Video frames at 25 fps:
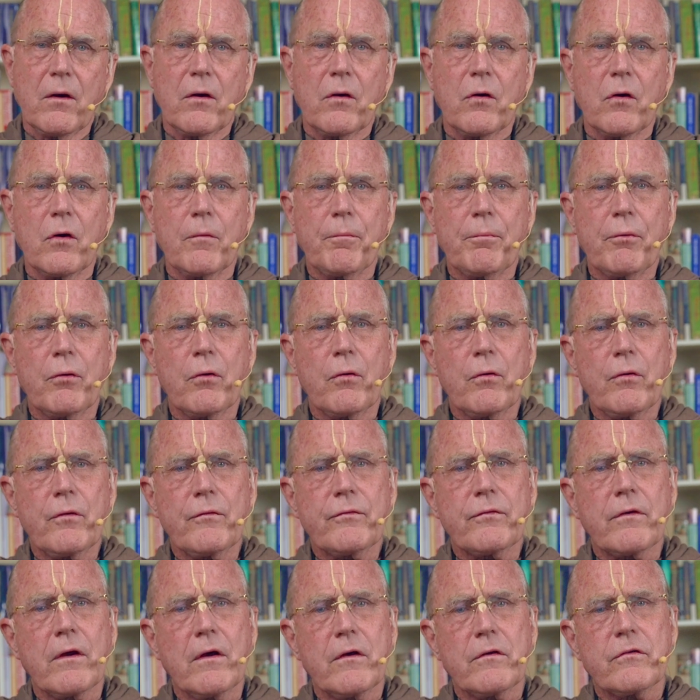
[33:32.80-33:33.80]
who
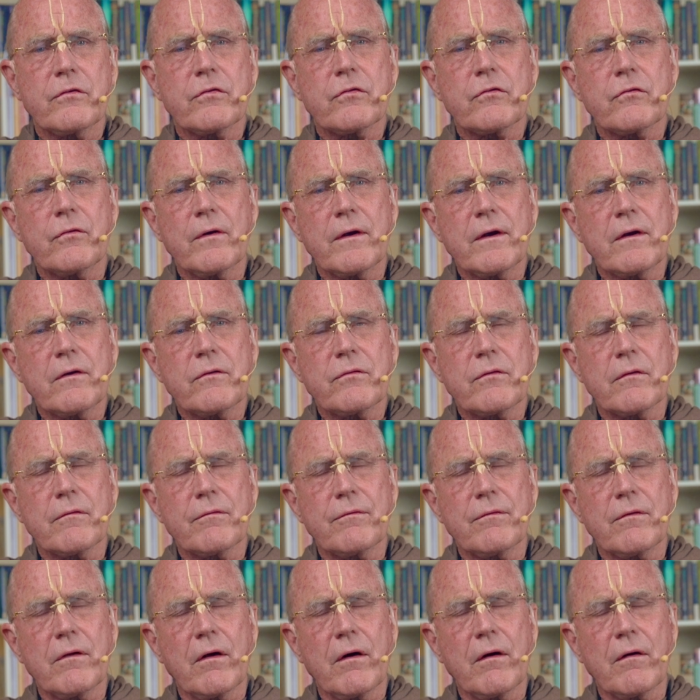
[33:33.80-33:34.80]
pulls strings
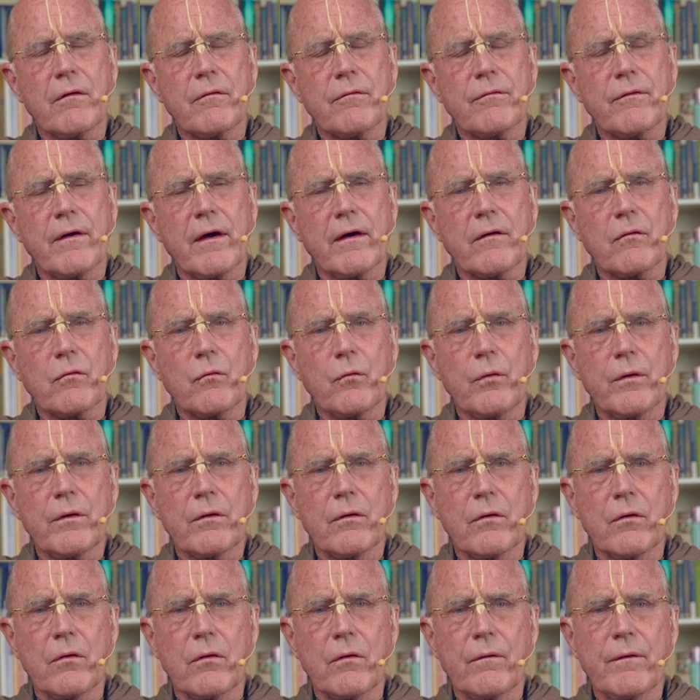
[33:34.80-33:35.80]
of love at
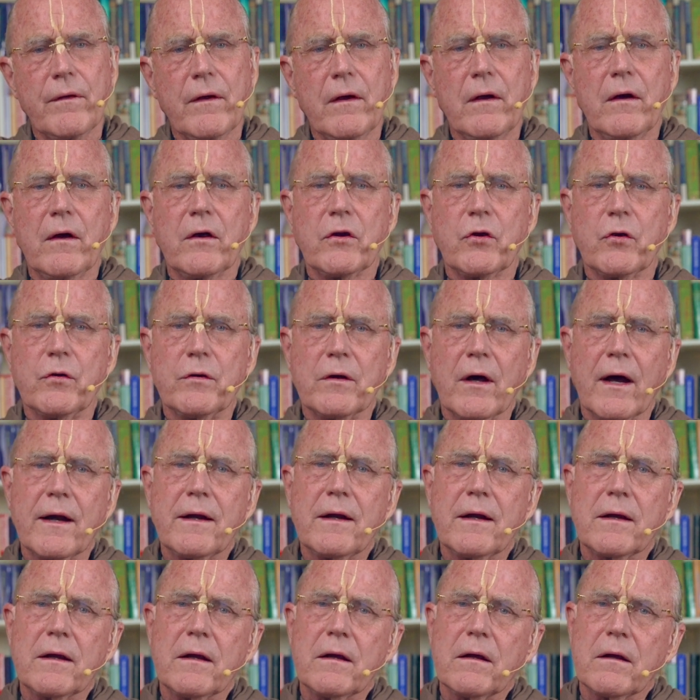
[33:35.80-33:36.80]
will,
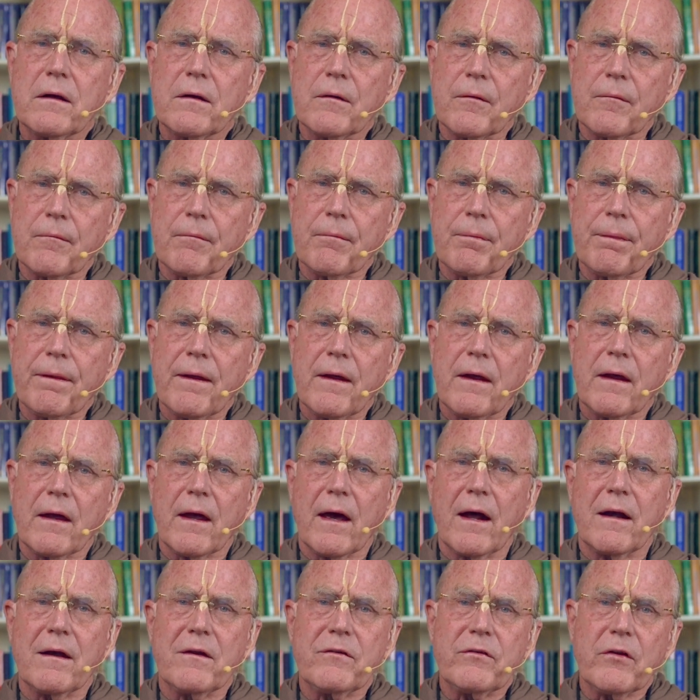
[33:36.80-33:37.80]
uniting him
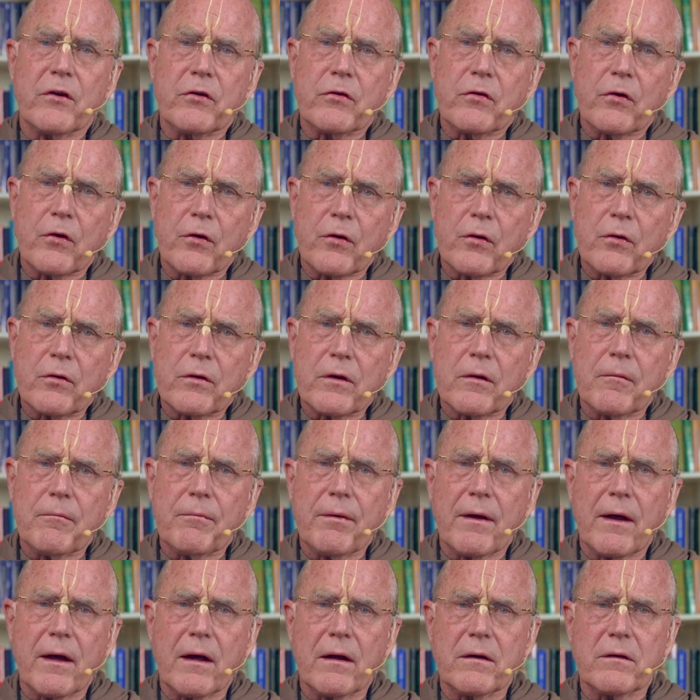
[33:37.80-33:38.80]
and his eternal
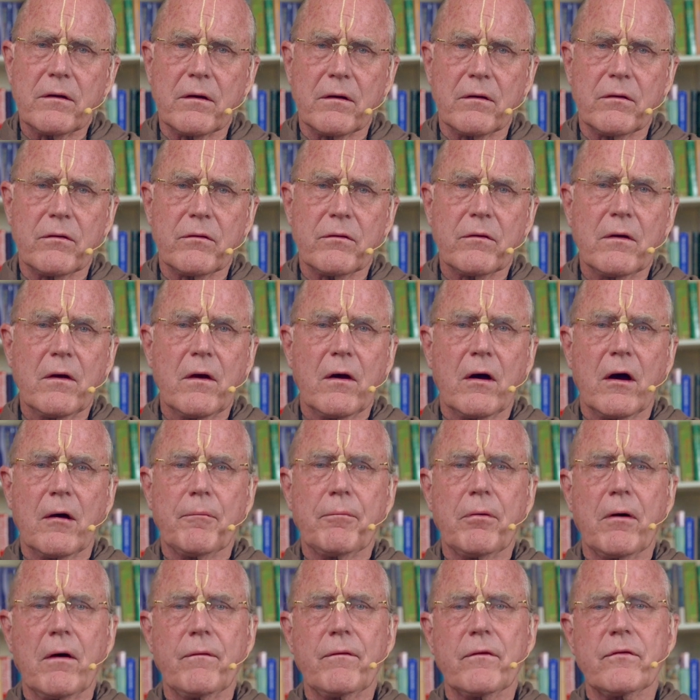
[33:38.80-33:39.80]
companions
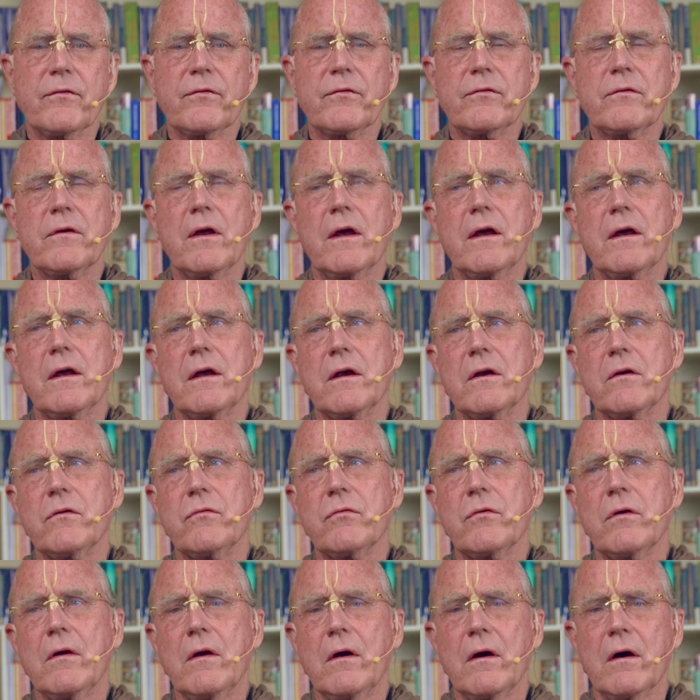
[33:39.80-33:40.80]
upon the
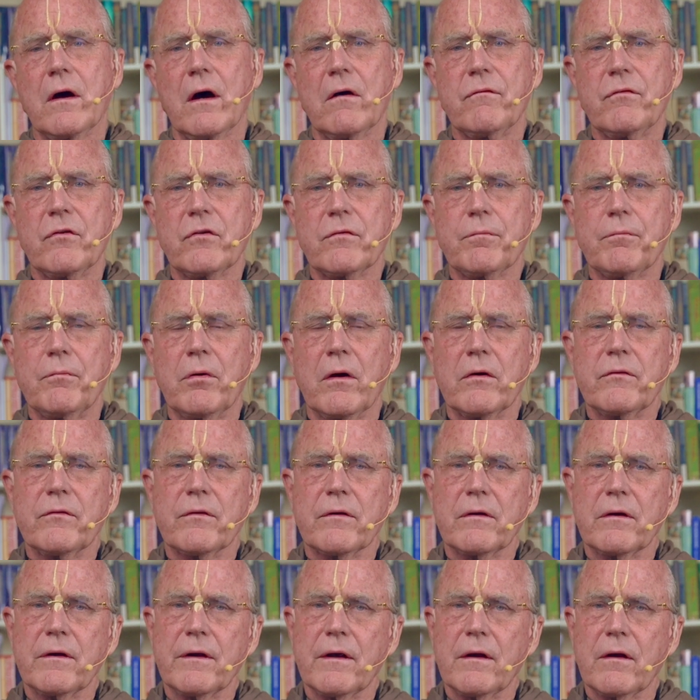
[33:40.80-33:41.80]
stage of his
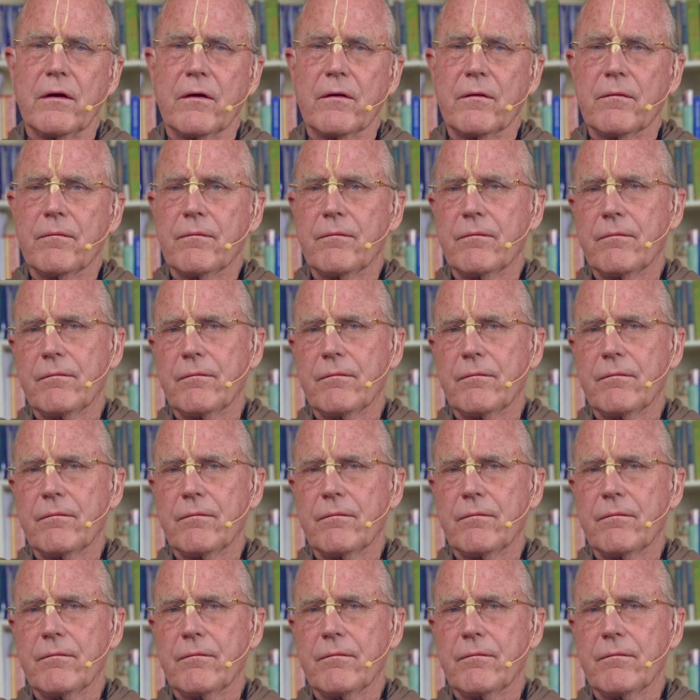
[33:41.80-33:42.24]
Braja Leela.